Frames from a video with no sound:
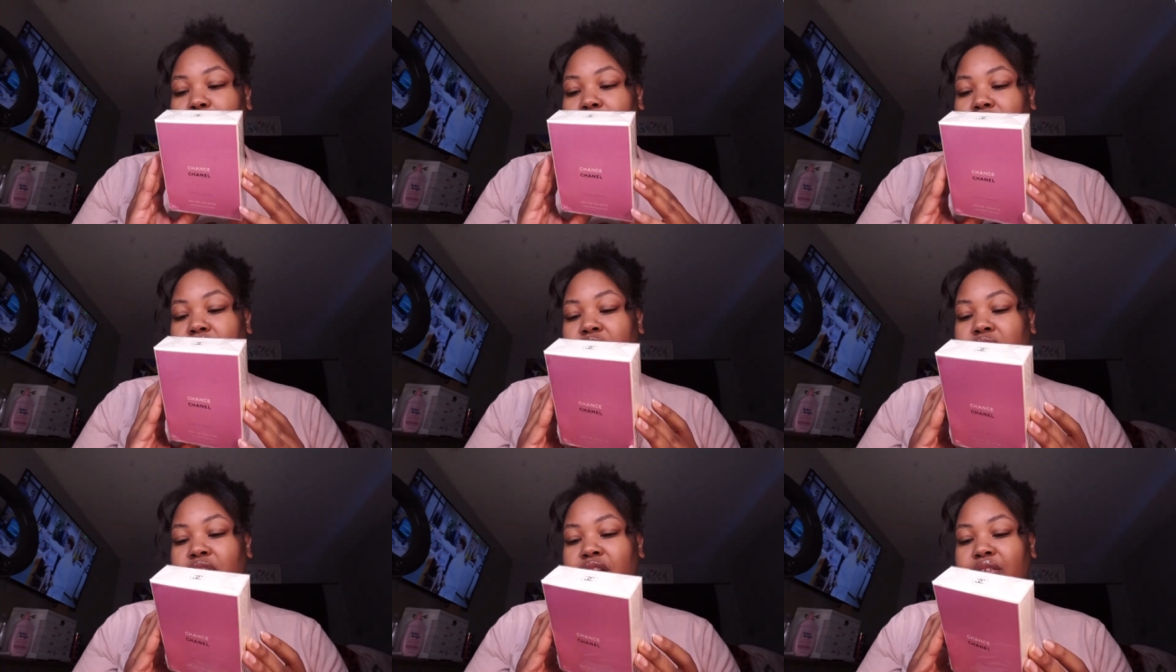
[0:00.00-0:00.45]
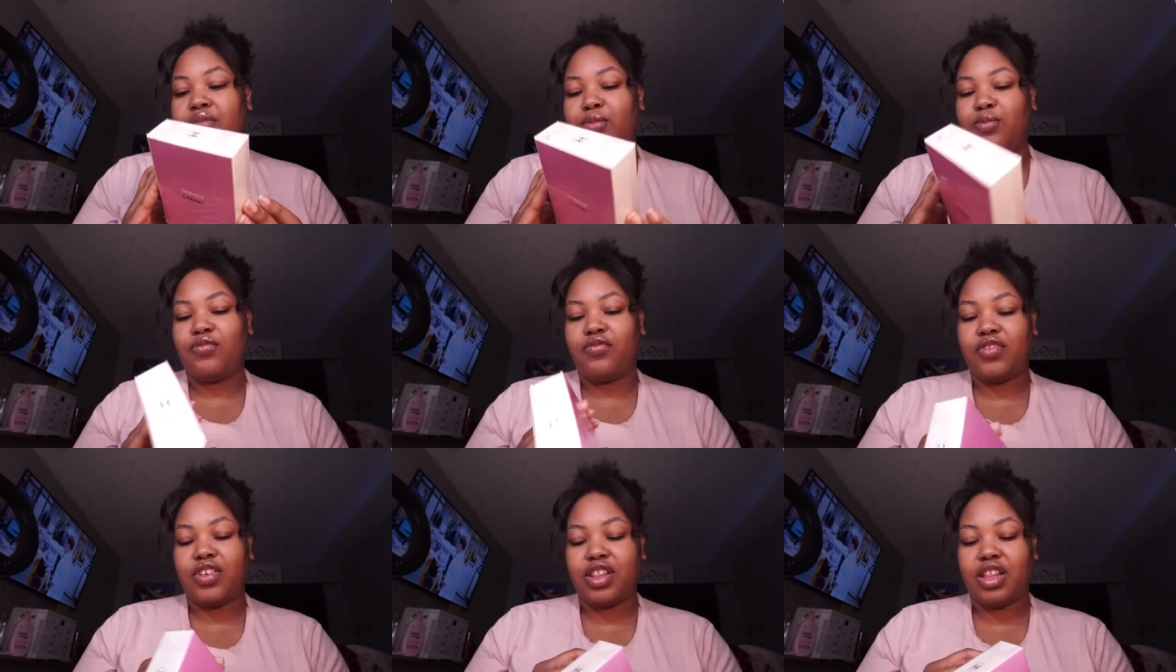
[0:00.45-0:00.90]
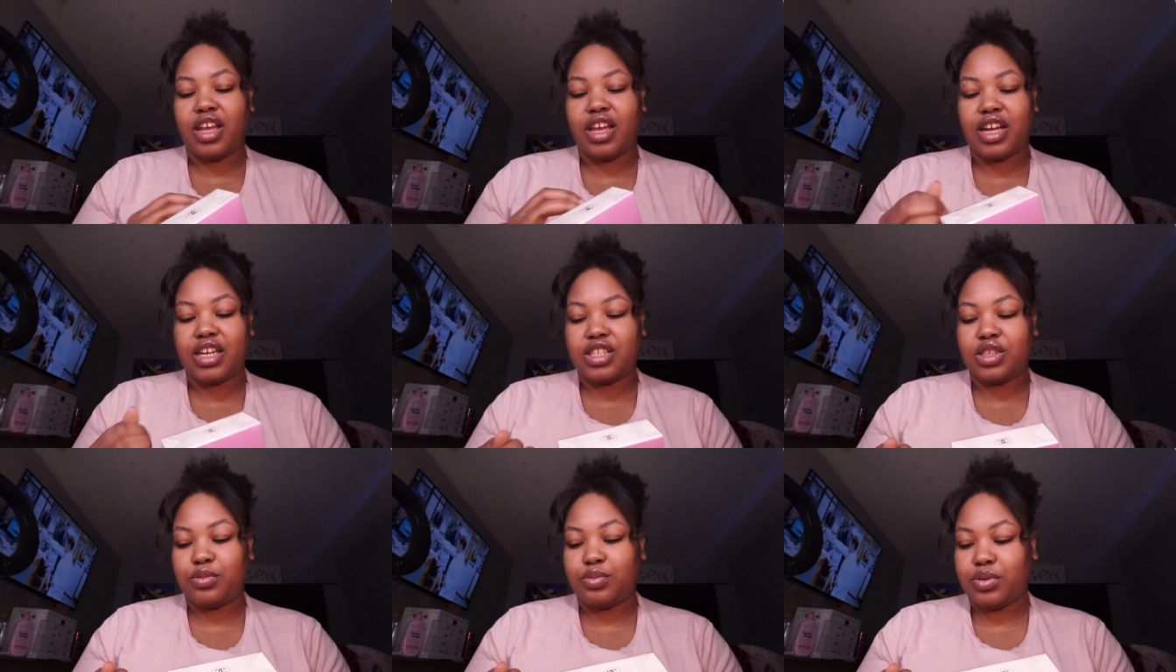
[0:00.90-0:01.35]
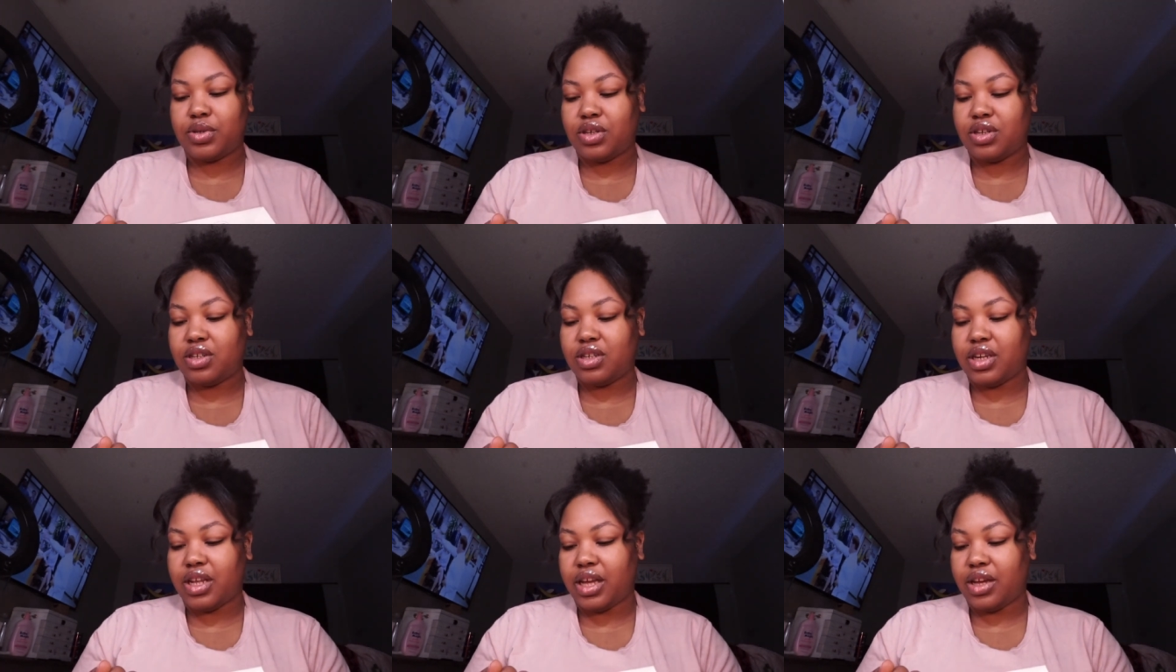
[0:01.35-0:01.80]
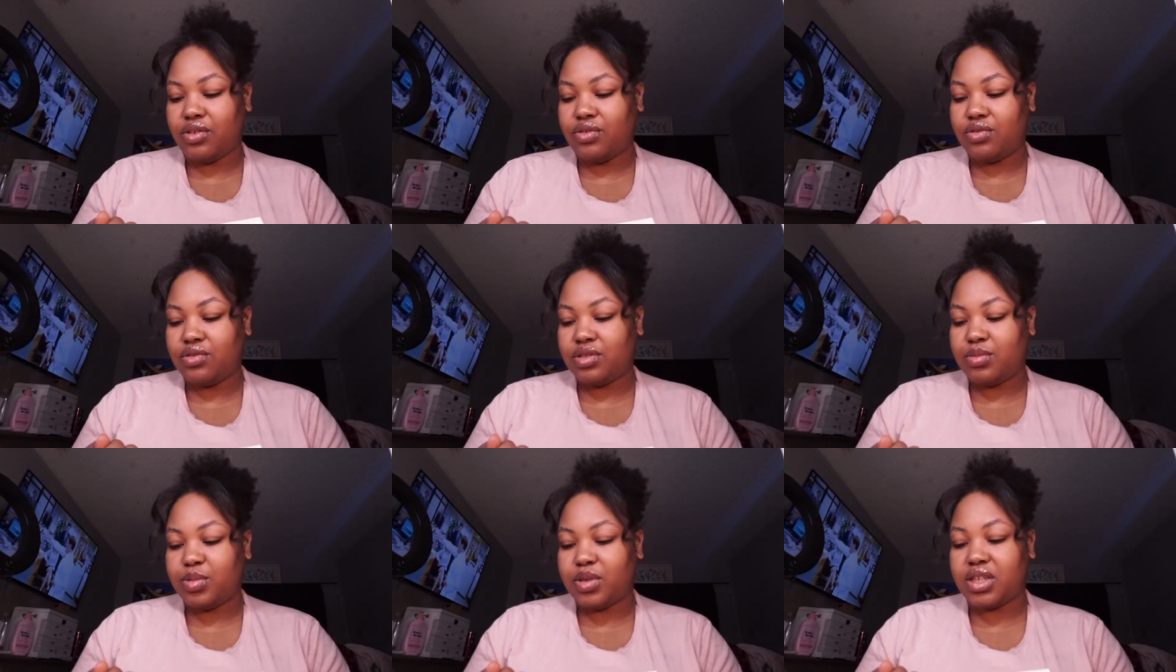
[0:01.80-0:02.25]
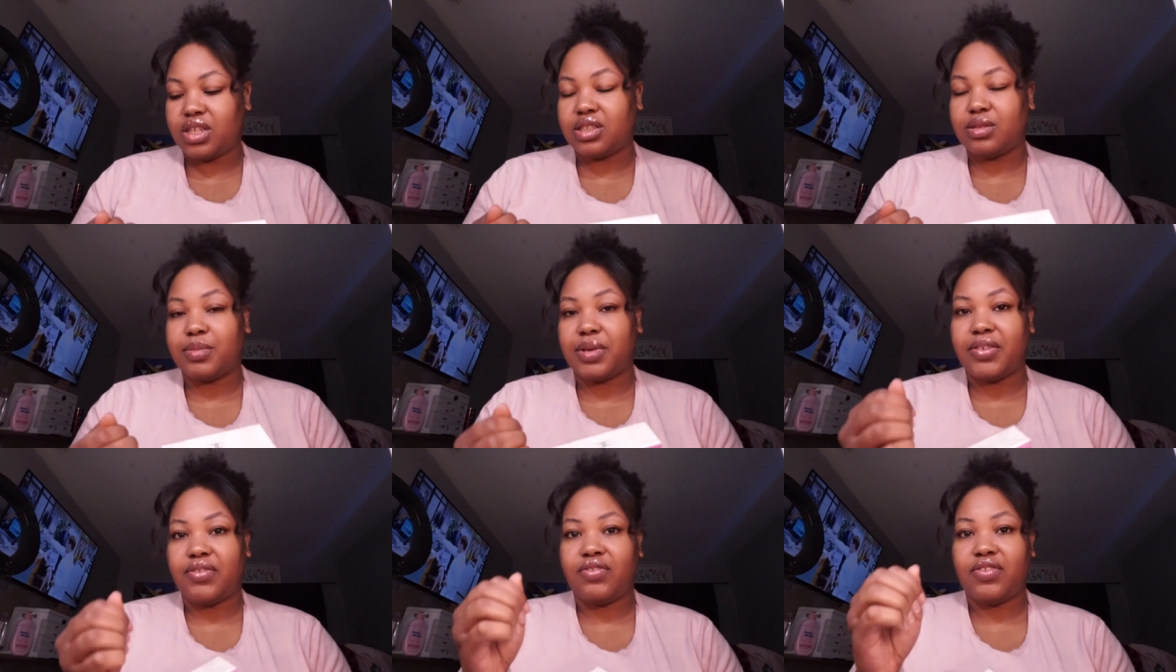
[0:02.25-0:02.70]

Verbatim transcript: But I feel like I should put on nails because my